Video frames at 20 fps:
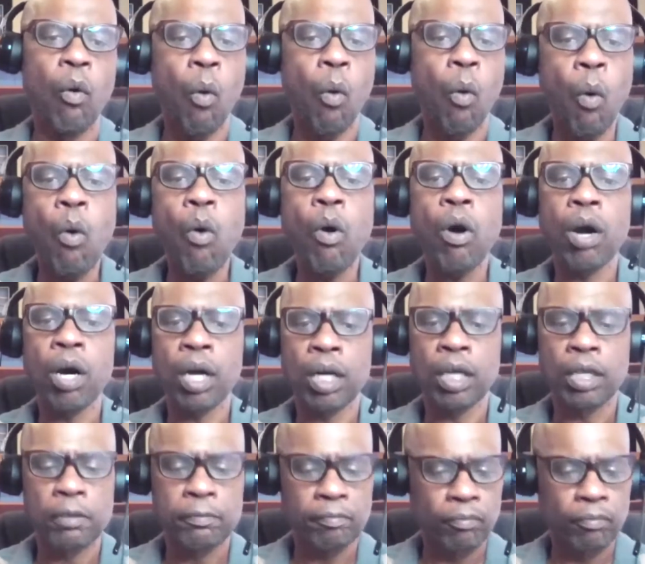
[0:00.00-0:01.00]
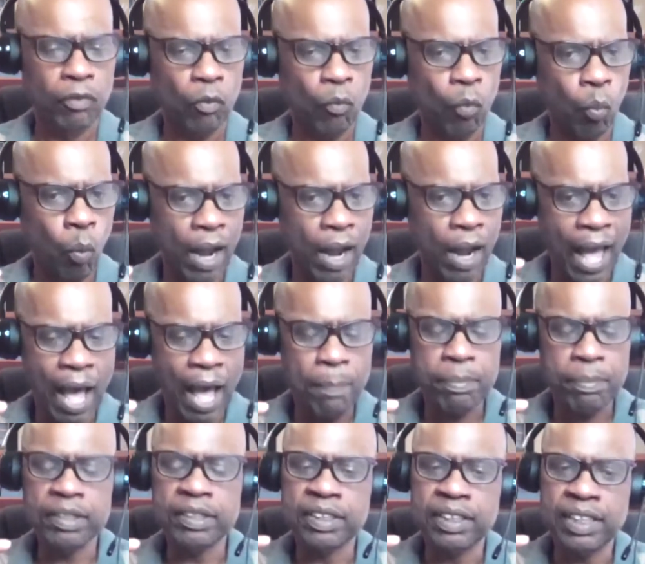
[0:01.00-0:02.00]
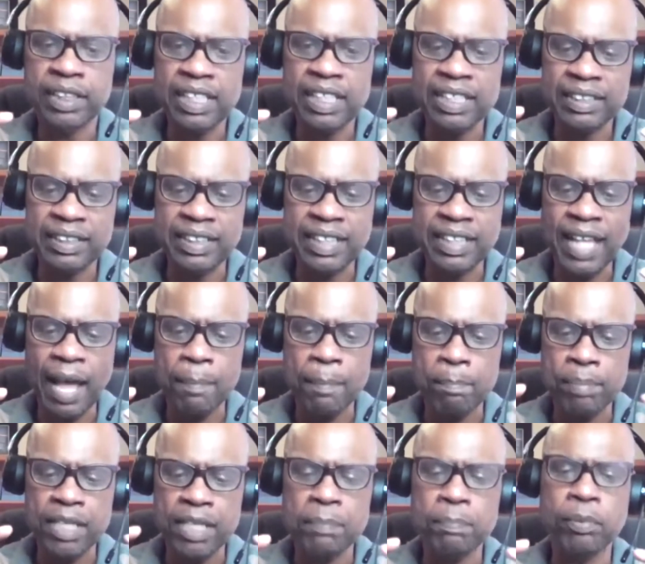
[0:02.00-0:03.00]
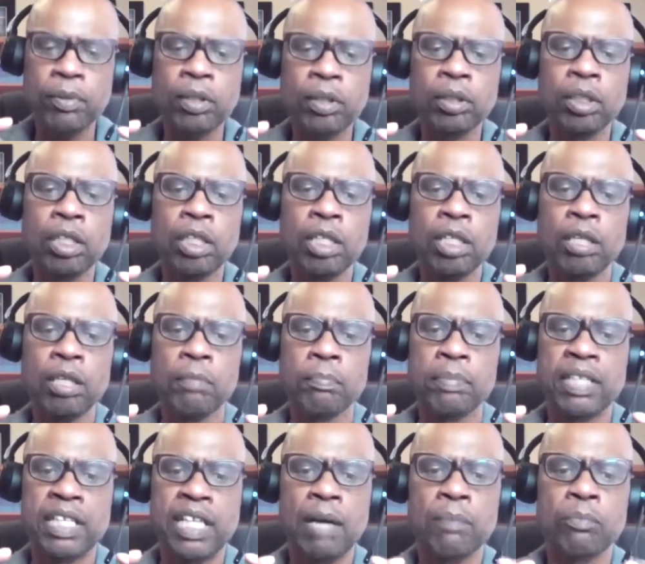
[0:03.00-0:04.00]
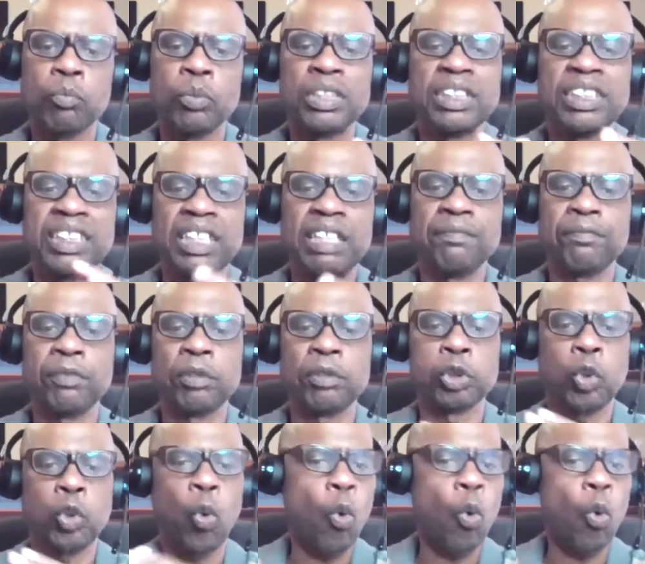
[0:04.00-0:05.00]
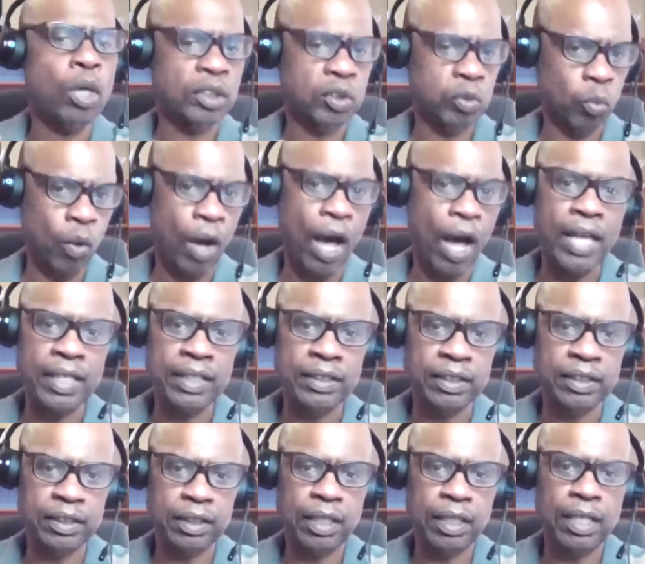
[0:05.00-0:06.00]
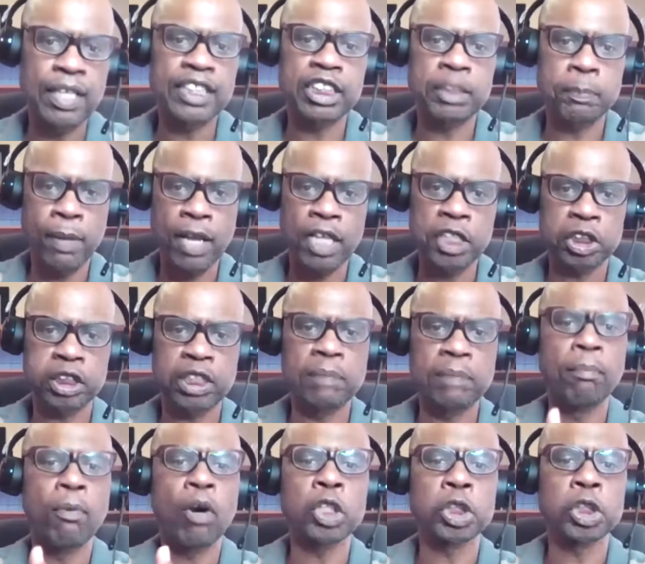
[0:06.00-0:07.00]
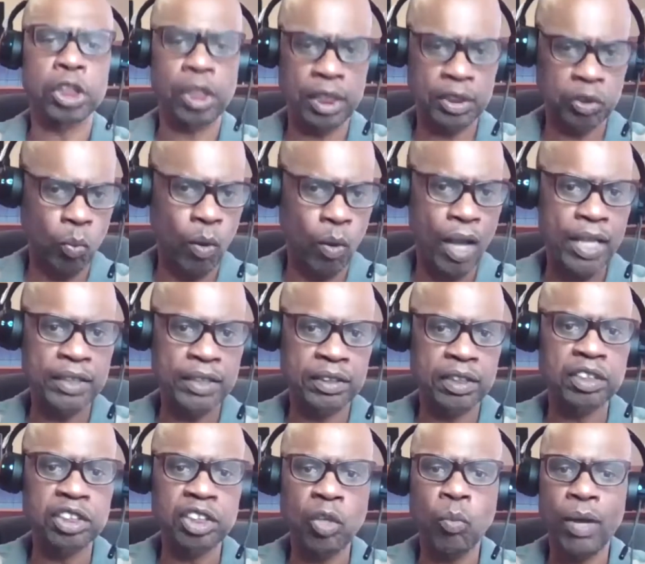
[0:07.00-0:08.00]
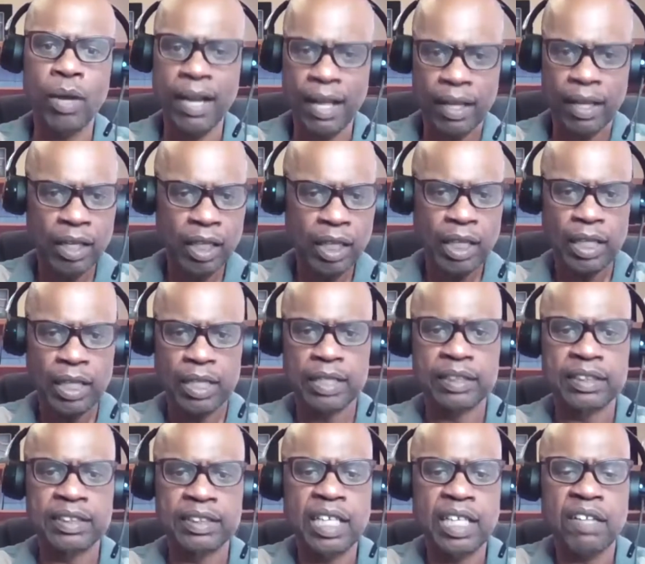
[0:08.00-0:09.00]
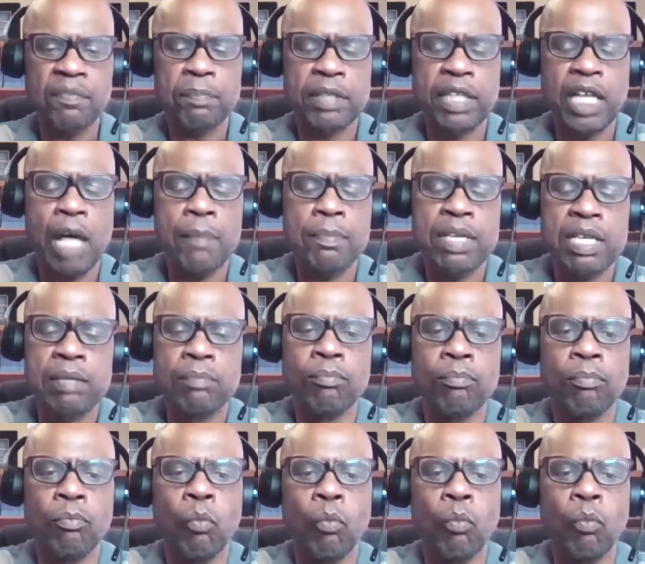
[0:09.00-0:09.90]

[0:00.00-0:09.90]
or what happens is that people become resentful towards whites, especially marginalized whites. And so instead of becoming